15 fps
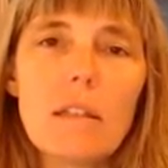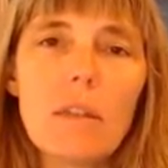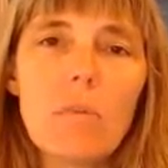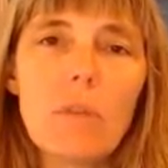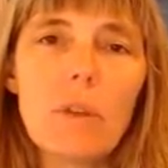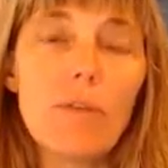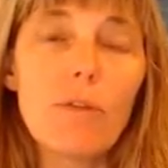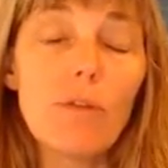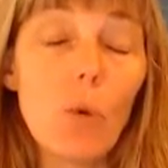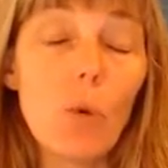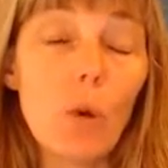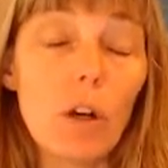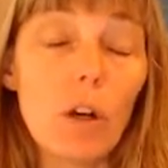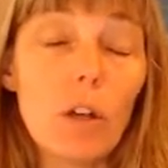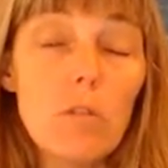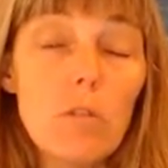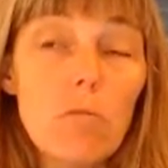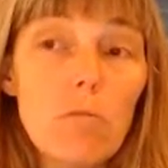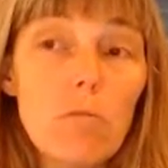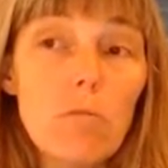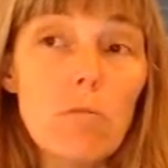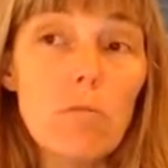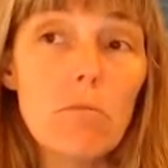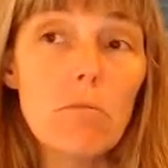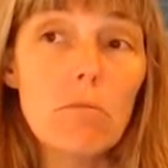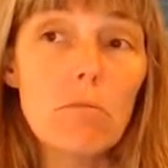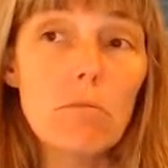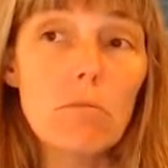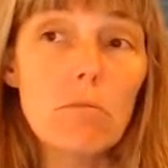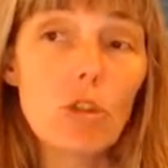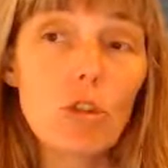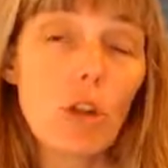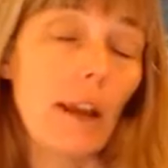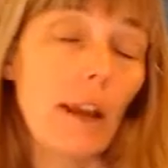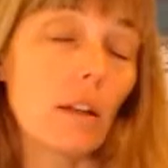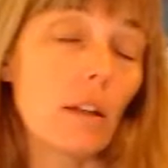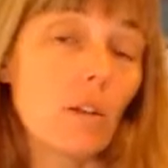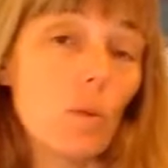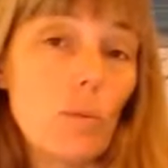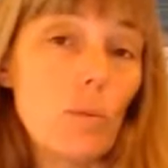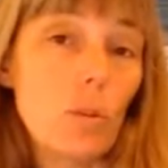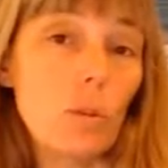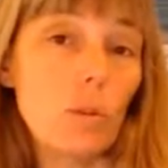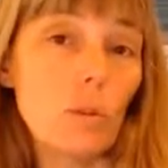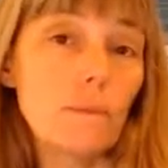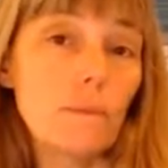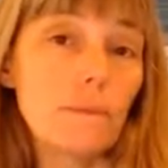before trying on a swimsuit.